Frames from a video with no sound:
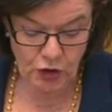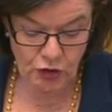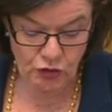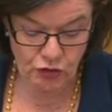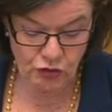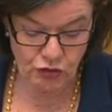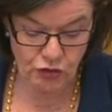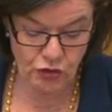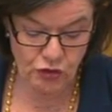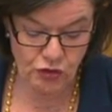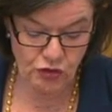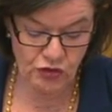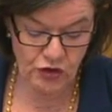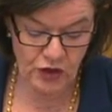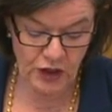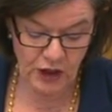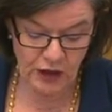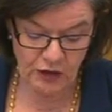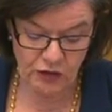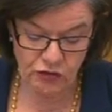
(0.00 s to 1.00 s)
To
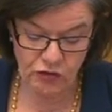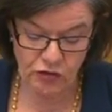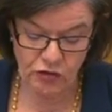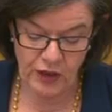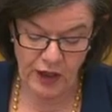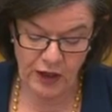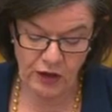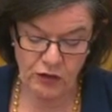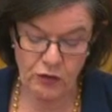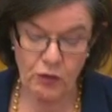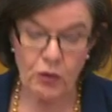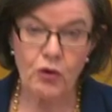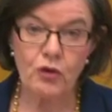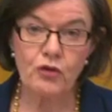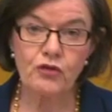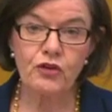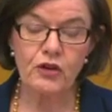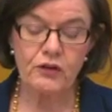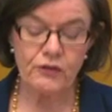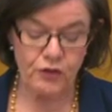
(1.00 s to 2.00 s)
Tushi, to thank you
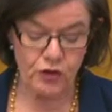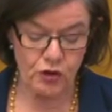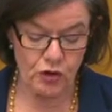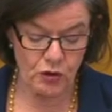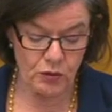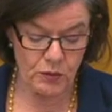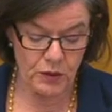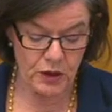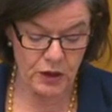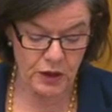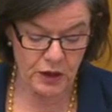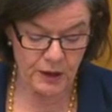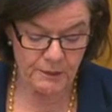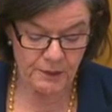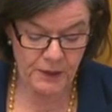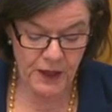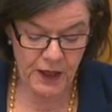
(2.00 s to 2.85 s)
also for your work.